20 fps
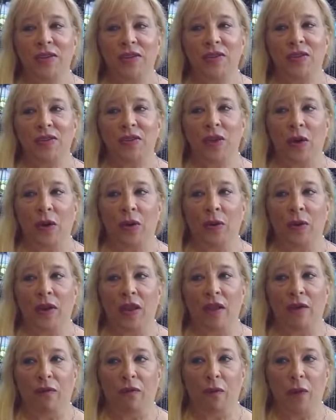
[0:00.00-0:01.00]

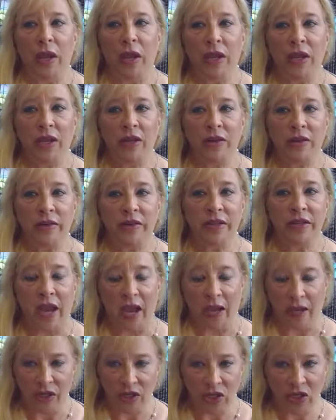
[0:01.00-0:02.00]
So if we can
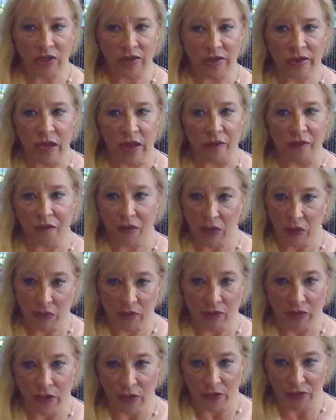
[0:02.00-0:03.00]
touch a few
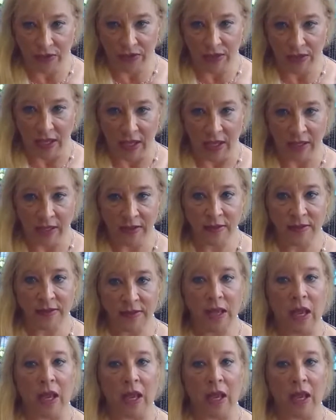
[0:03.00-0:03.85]
of those things,